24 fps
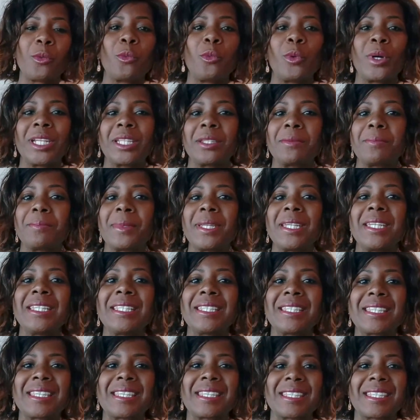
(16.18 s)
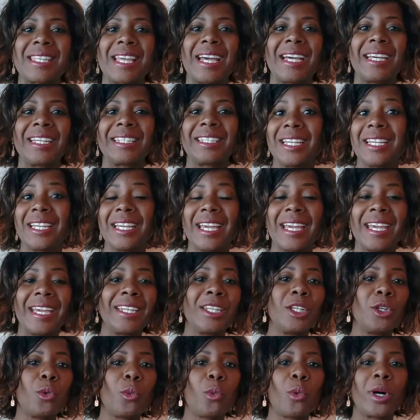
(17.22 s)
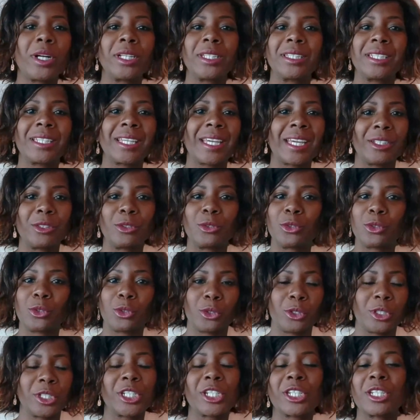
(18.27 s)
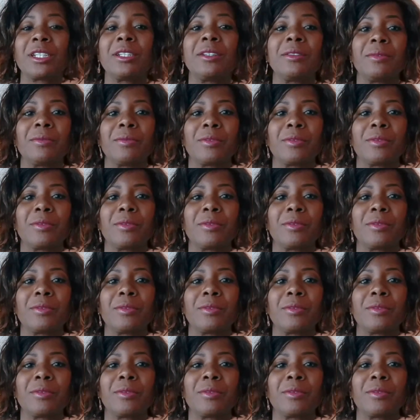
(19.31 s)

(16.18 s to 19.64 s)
what it means is that anyone can steer a ship,